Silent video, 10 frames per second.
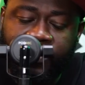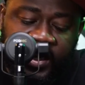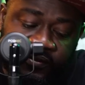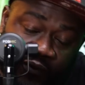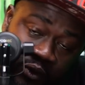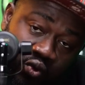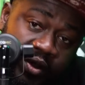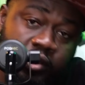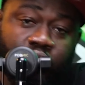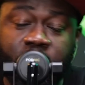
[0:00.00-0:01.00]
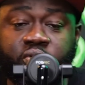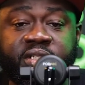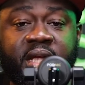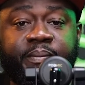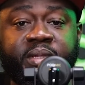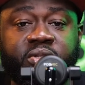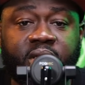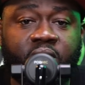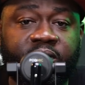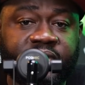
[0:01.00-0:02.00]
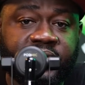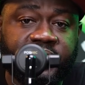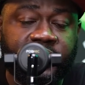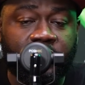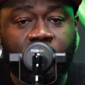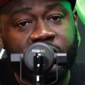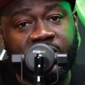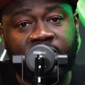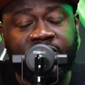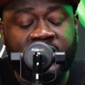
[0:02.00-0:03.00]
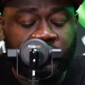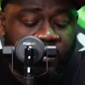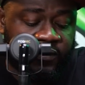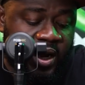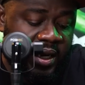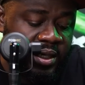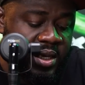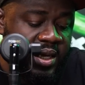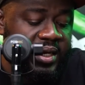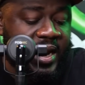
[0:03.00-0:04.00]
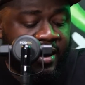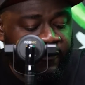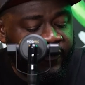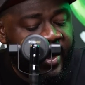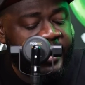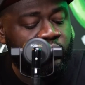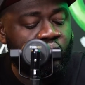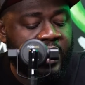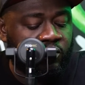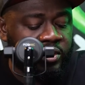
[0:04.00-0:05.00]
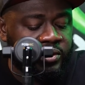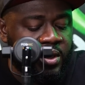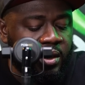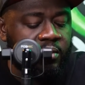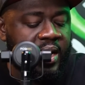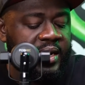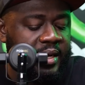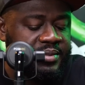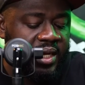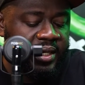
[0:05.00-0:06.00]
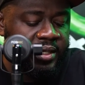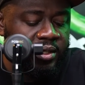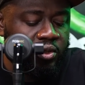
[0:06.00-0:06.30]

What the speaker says: but for Twitch to also jump into the conversation, it caught some of us off guard. Now, first one was, ground up, Charlie,